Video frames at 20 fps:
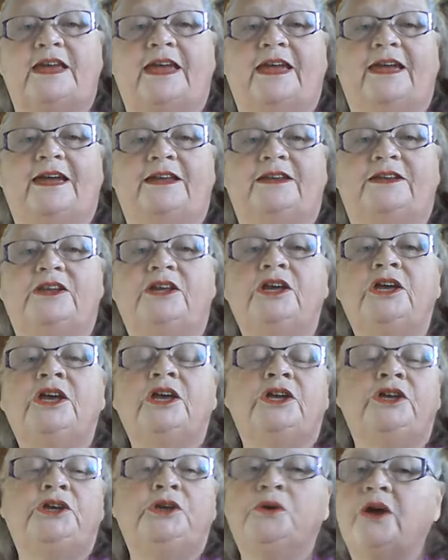and
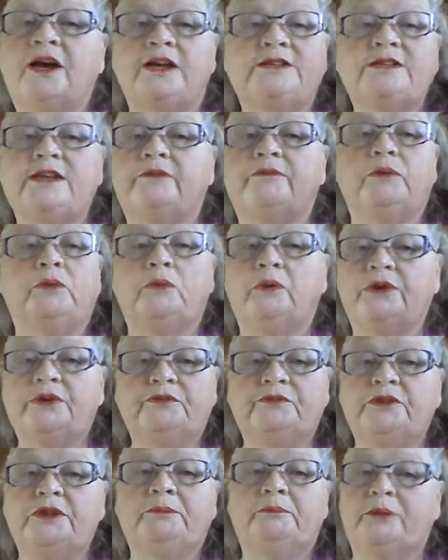you guys have a
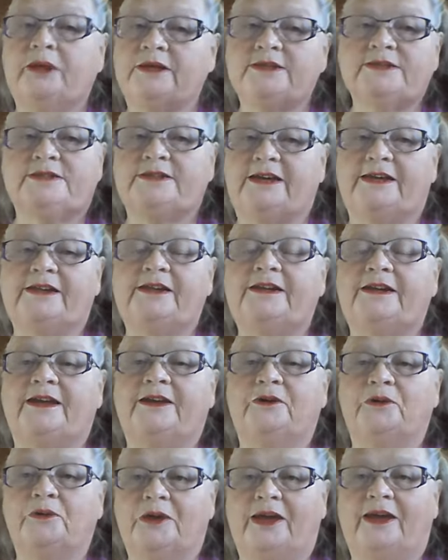wonderfully blessed day
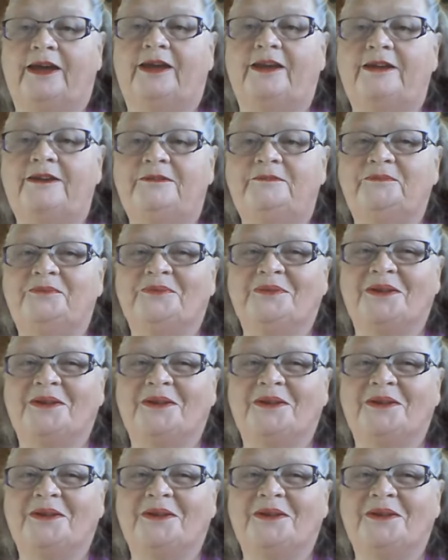today, okay?